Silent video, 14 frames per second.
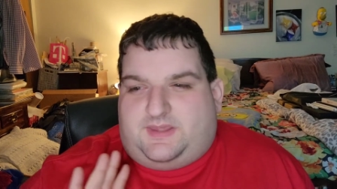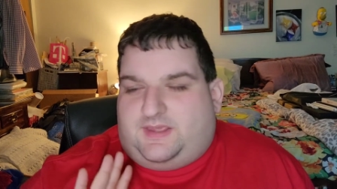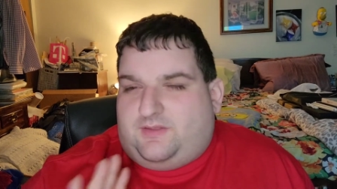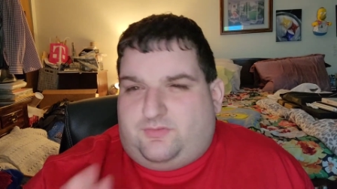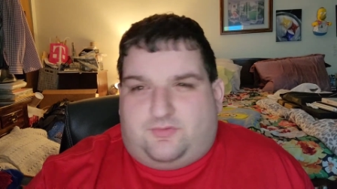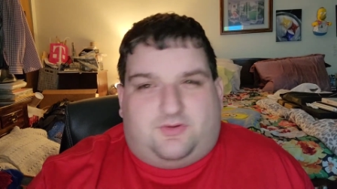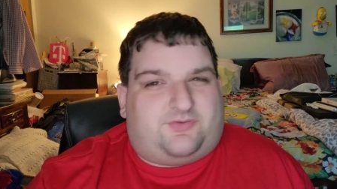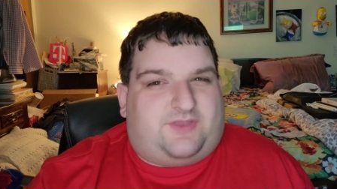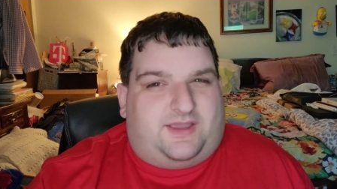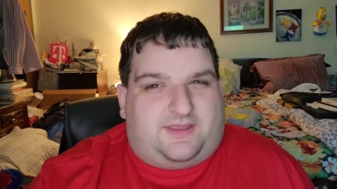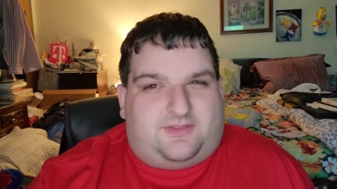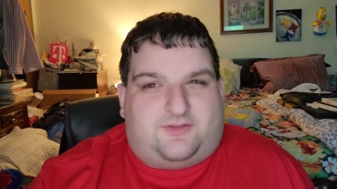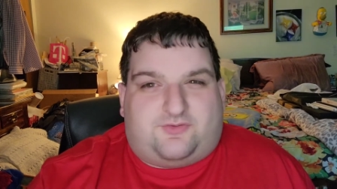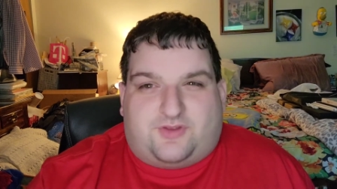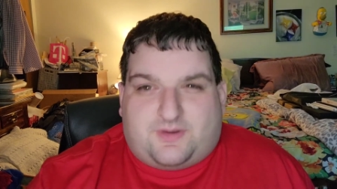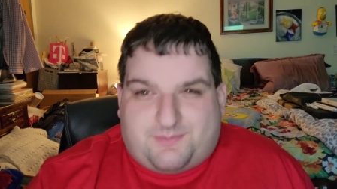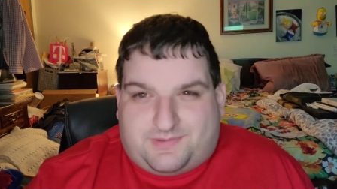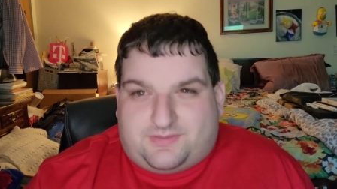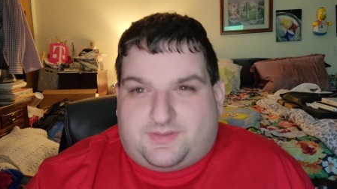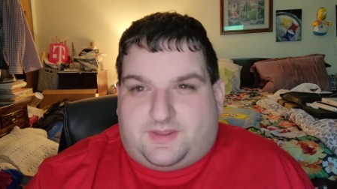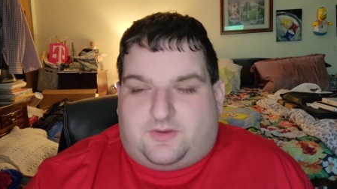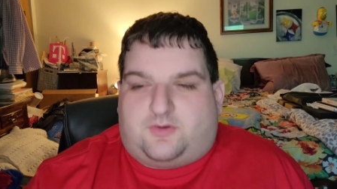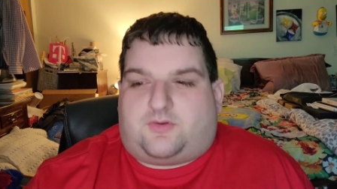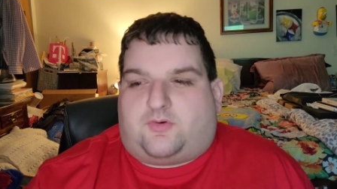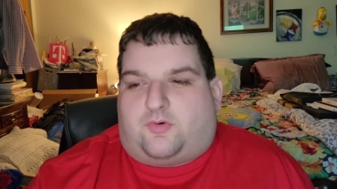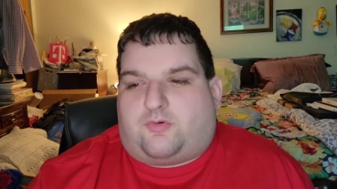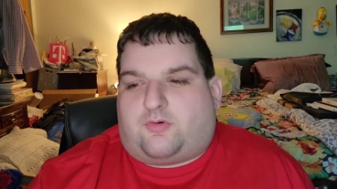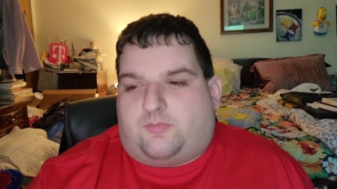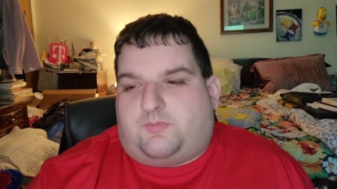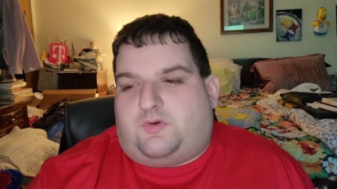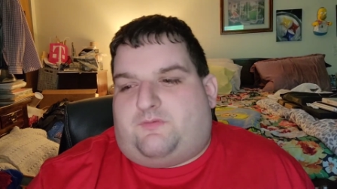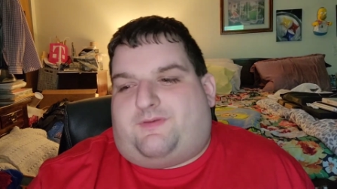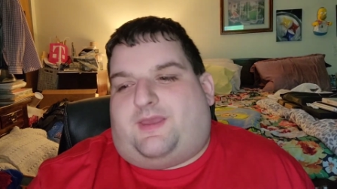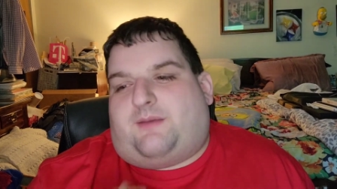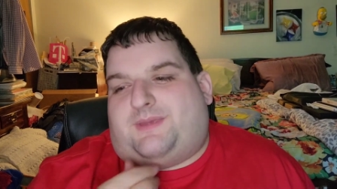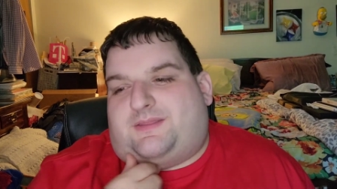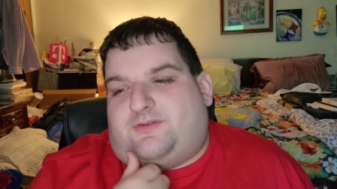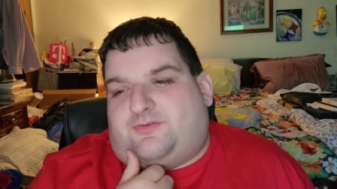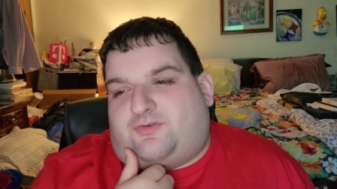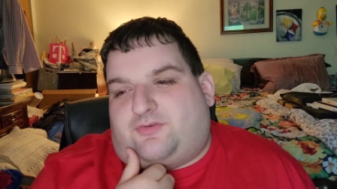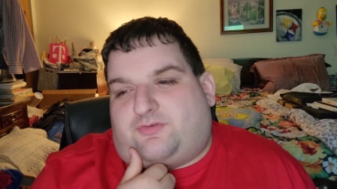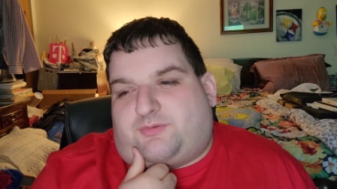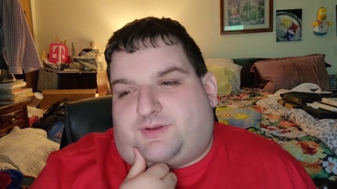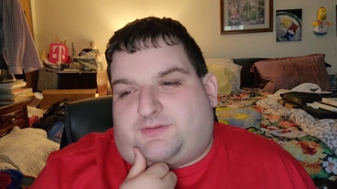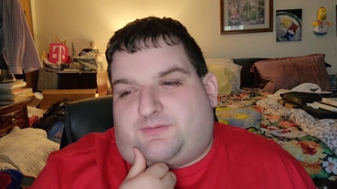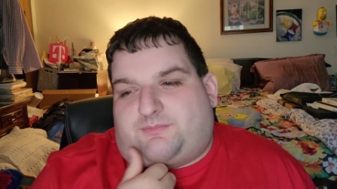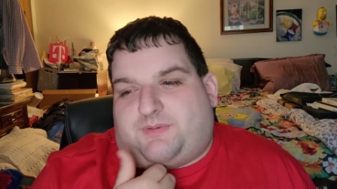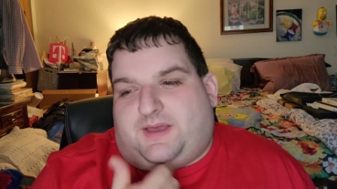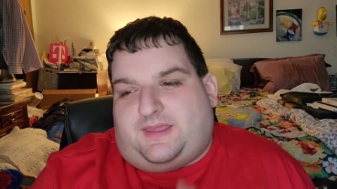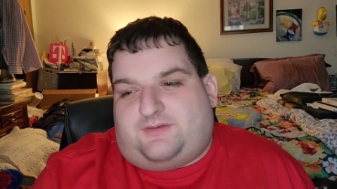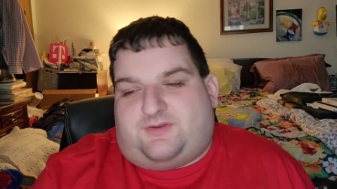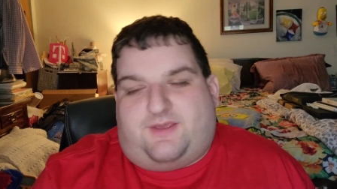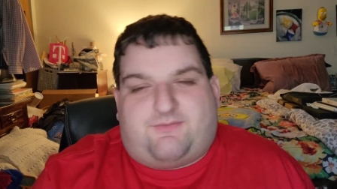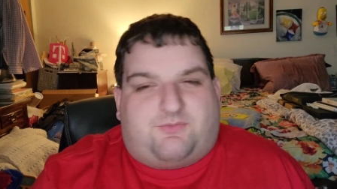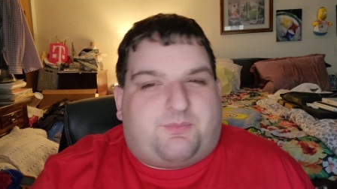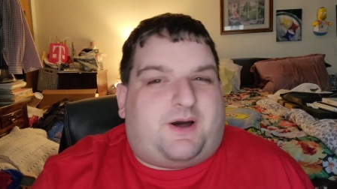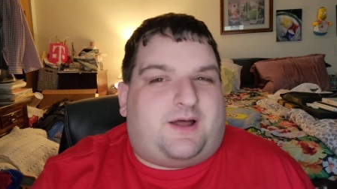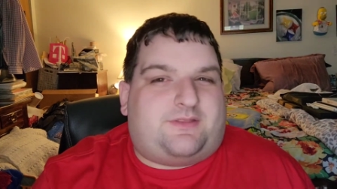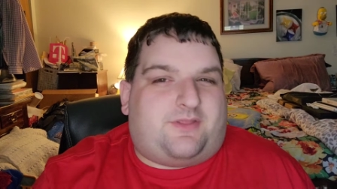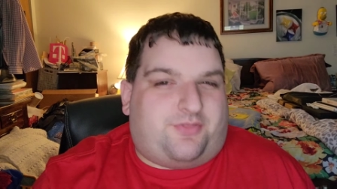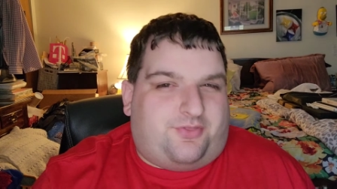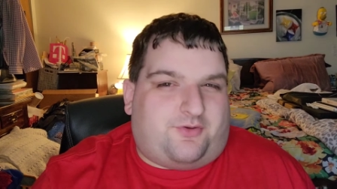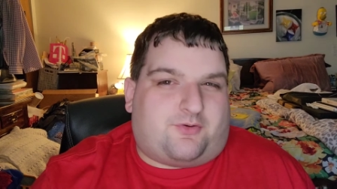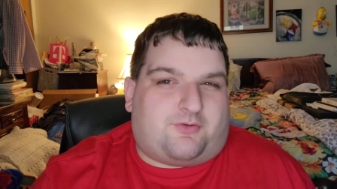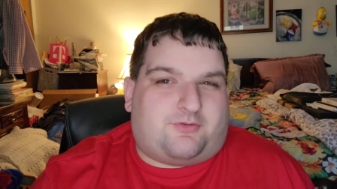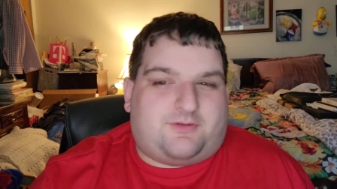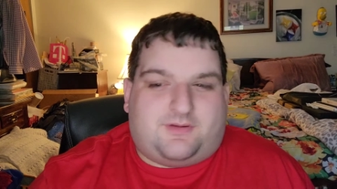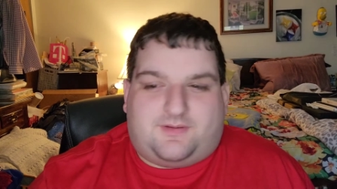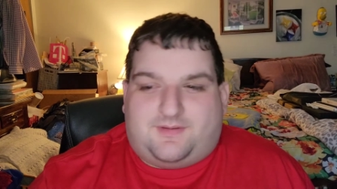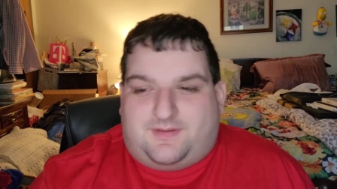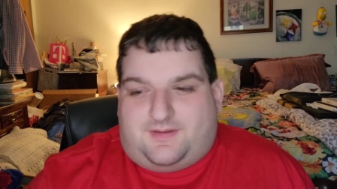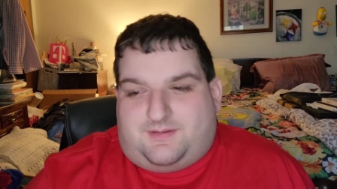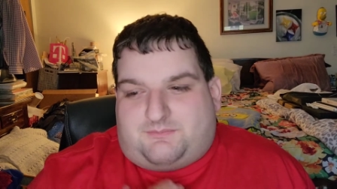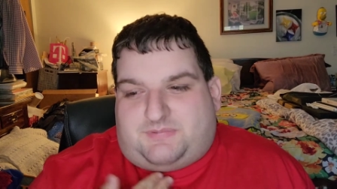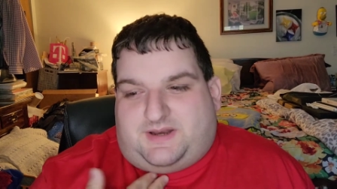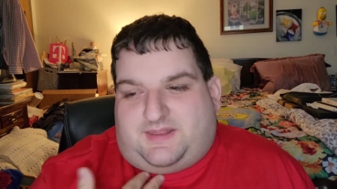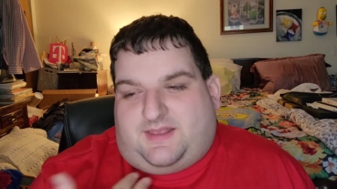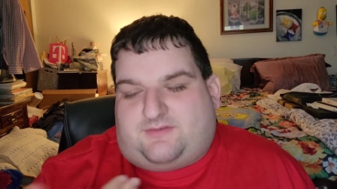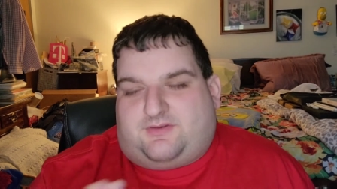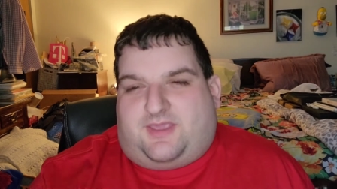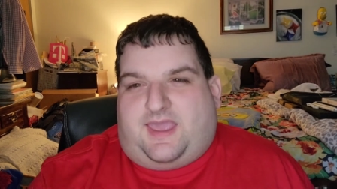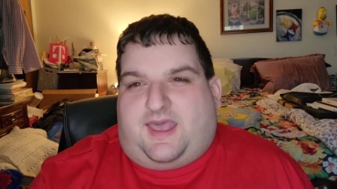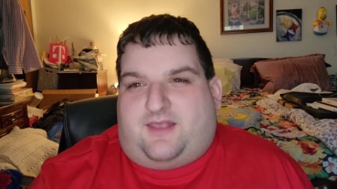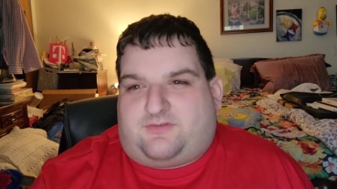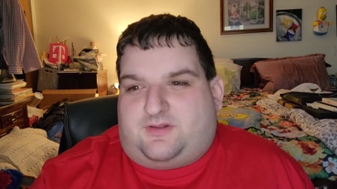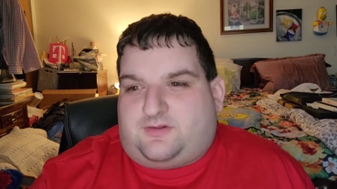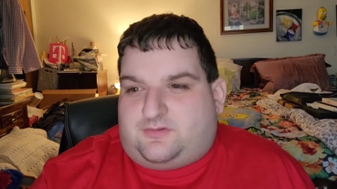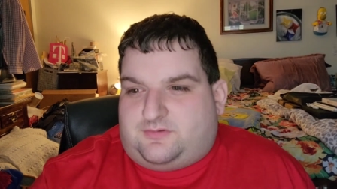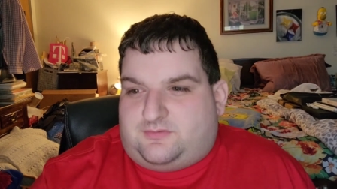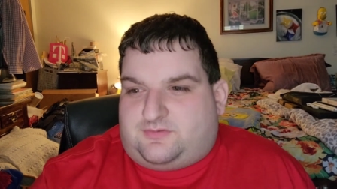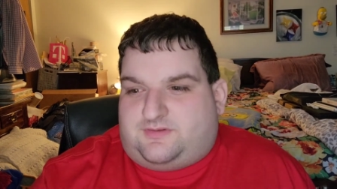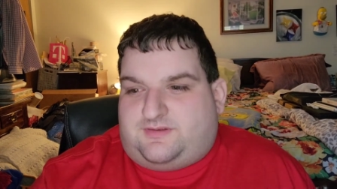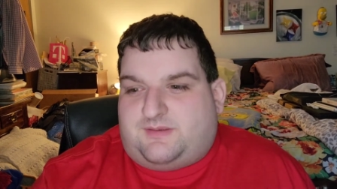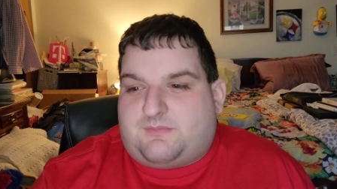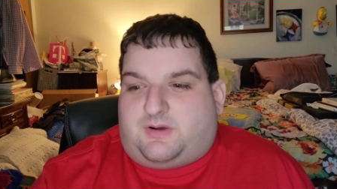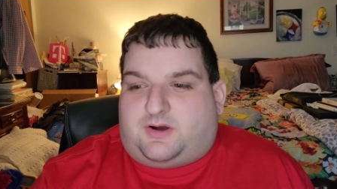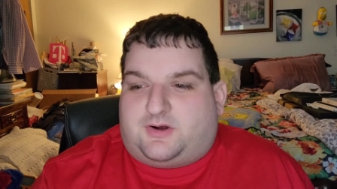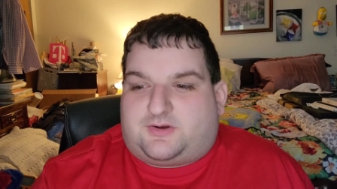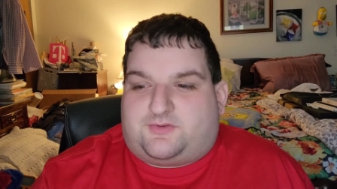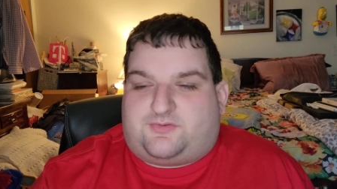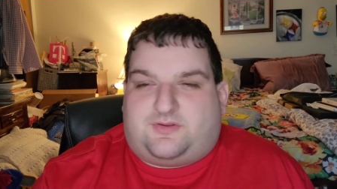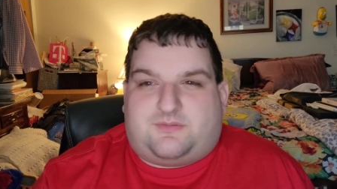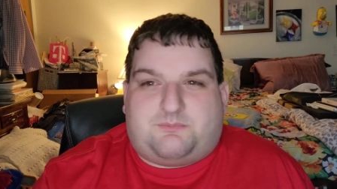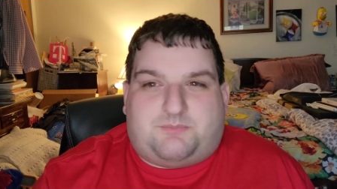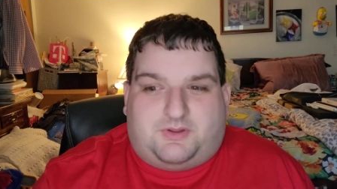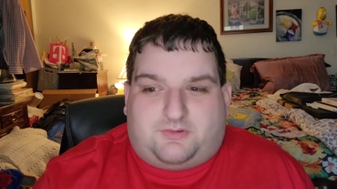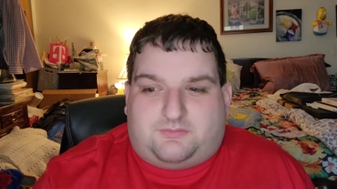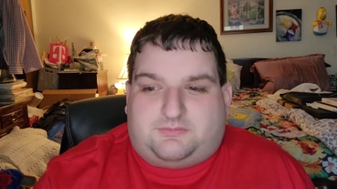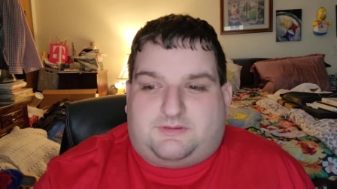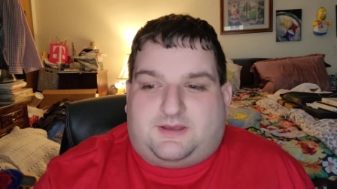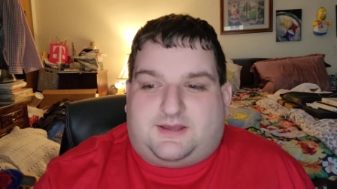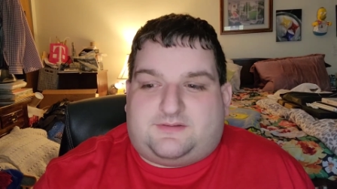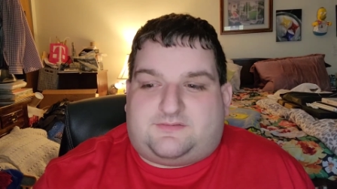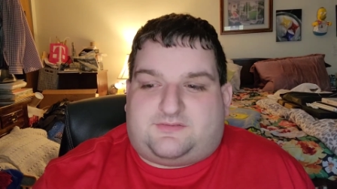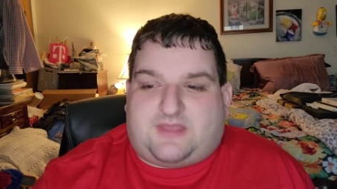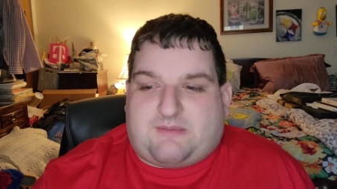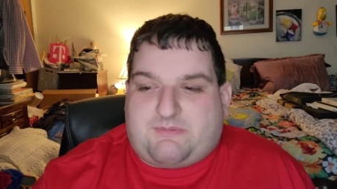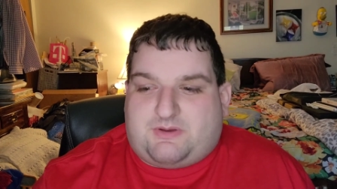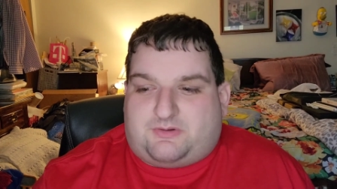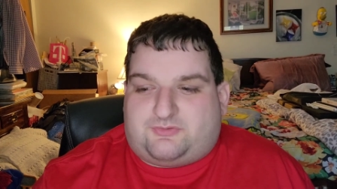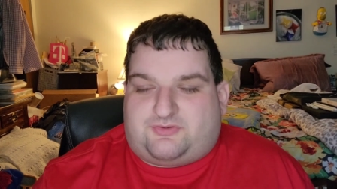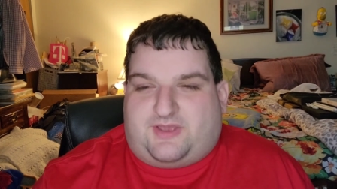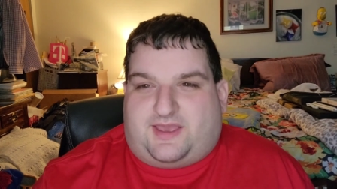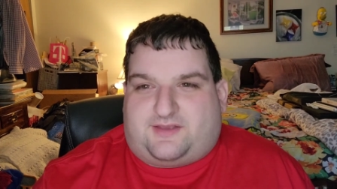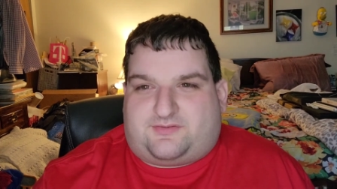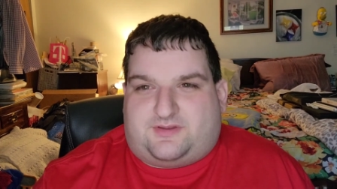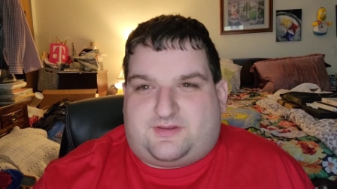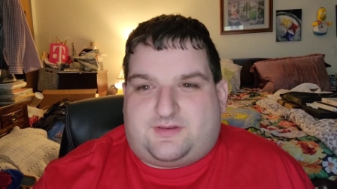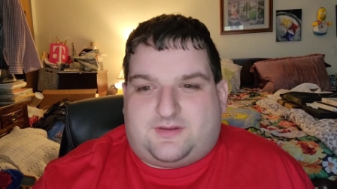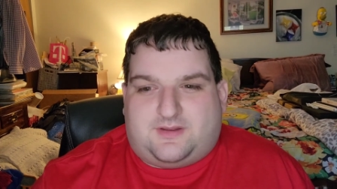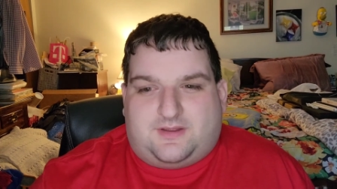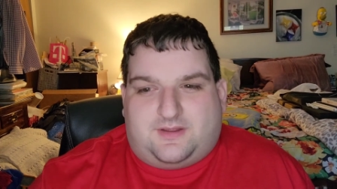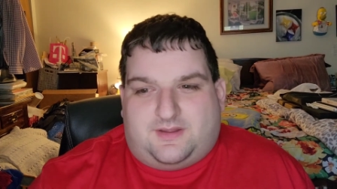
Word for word: it looks like a legitimately good horror movie. I mean, this is directed by James Bond III, but it has a cast that includes Kadeem Hardison, Bill Nunn, Samuel L. Jackson,